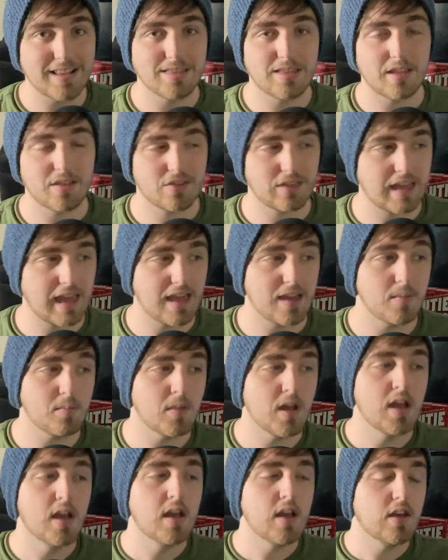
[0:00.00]
in this game.
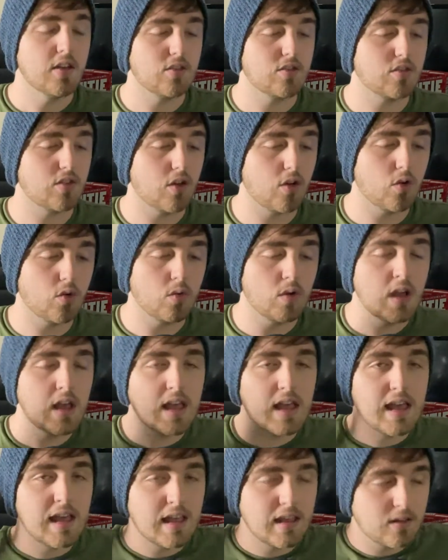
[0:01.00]
So
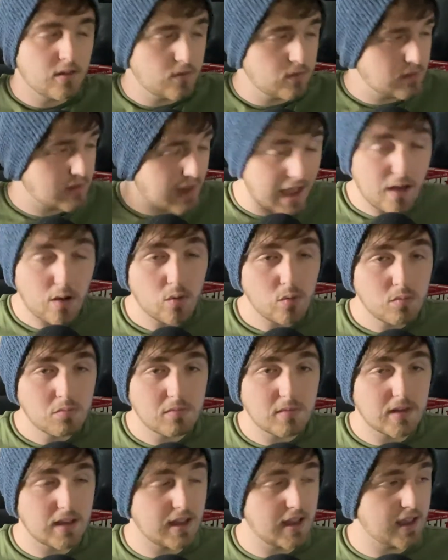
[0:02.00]
now
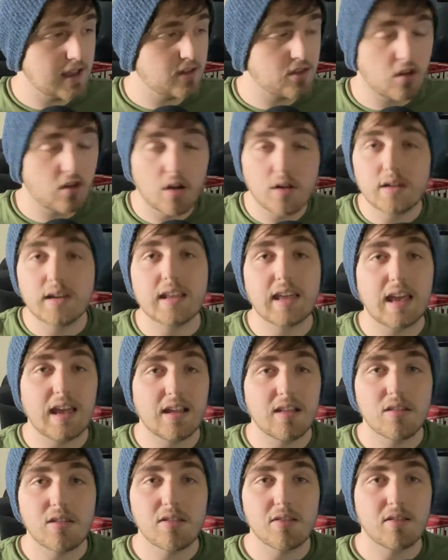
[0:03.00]
it's on to
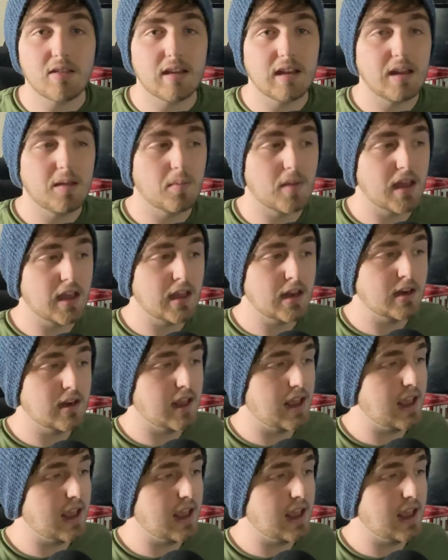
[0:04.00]
Kansas City, man.